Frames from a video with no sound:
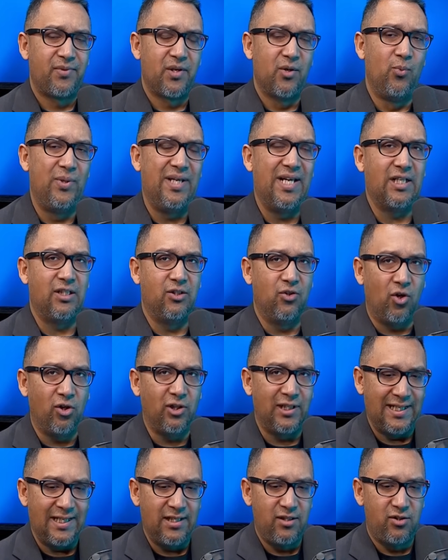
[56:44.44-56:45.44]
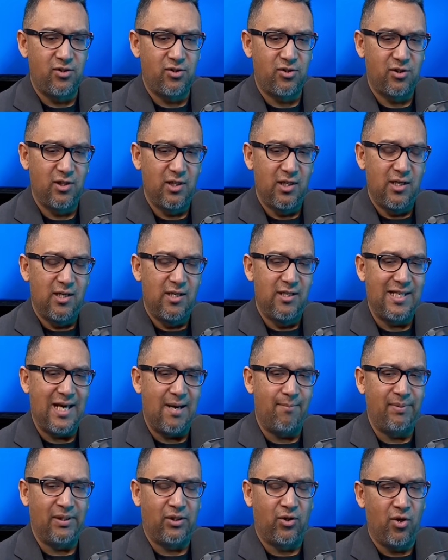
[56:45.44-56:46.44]
we acknowledge
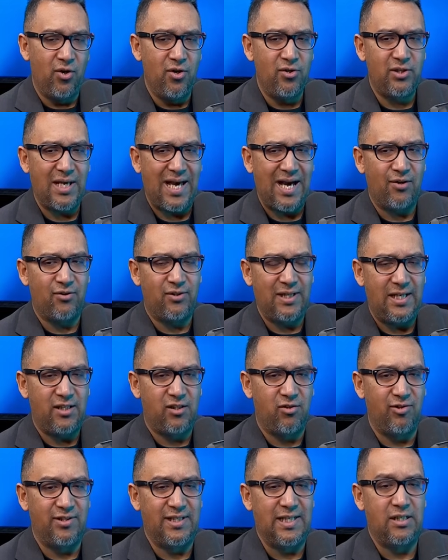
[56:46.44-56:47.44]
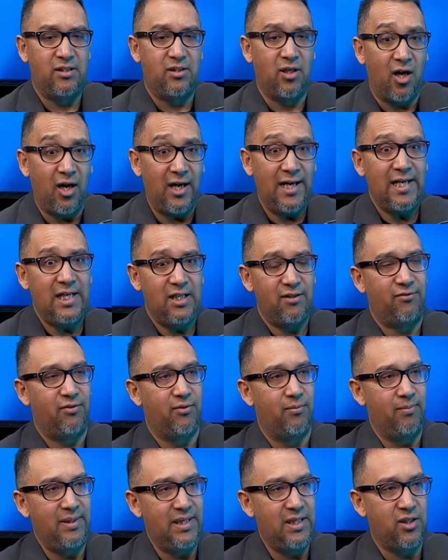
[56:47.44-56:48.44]
that because our data is entirely
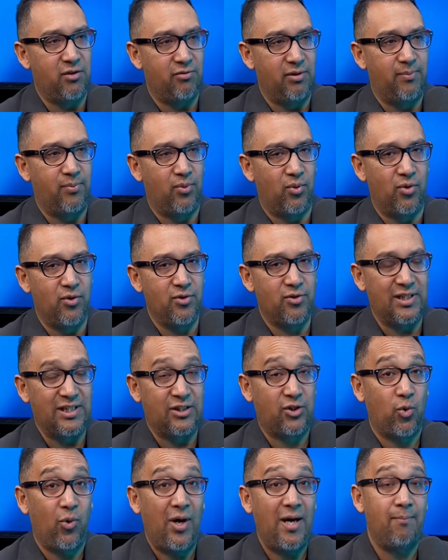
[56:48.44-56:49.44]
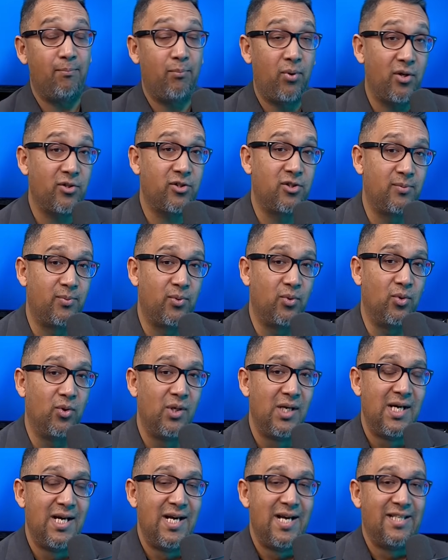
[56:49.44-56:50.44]
from media reports, it's quite possible
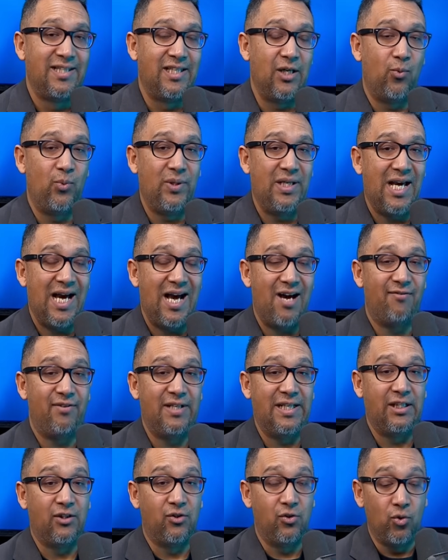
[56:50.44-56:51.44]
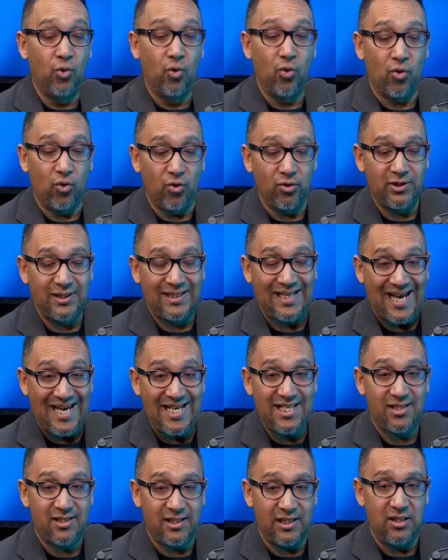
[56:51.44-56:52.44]
that we have ignored
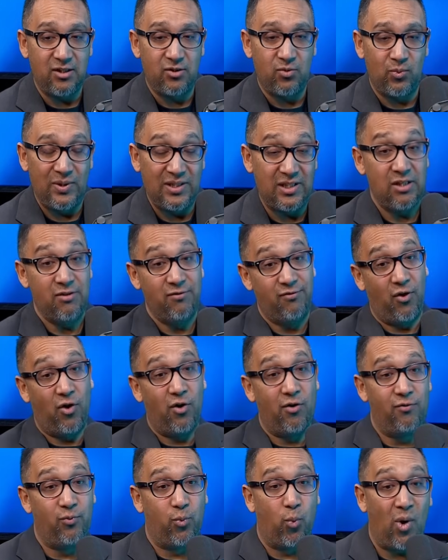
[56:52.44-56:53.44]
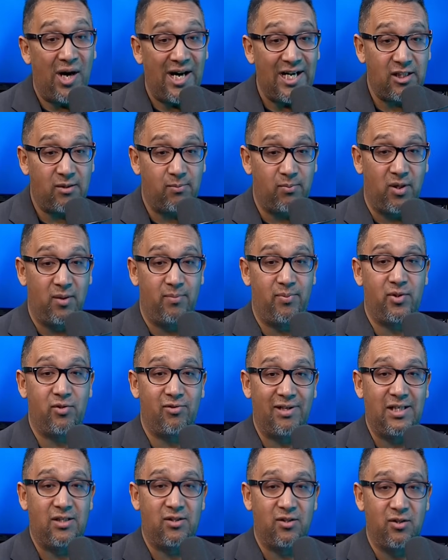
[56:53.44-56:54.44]
cases which involve white
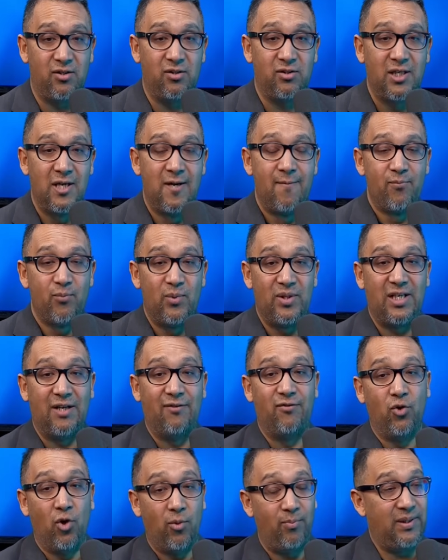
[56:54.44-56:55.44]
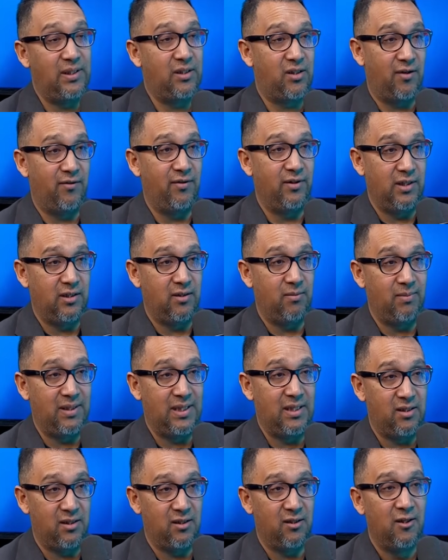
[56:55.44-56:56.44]
perpetrators, which have not been covered in the
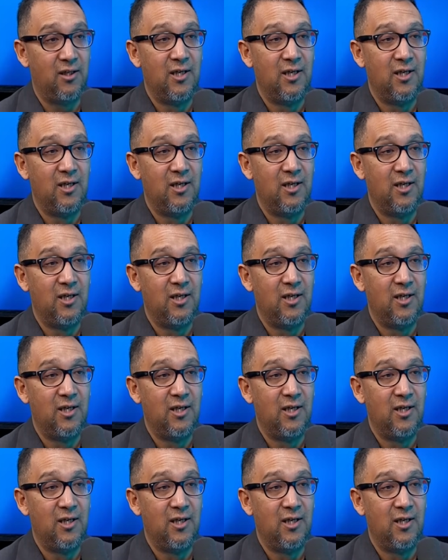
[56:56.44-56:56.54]
media.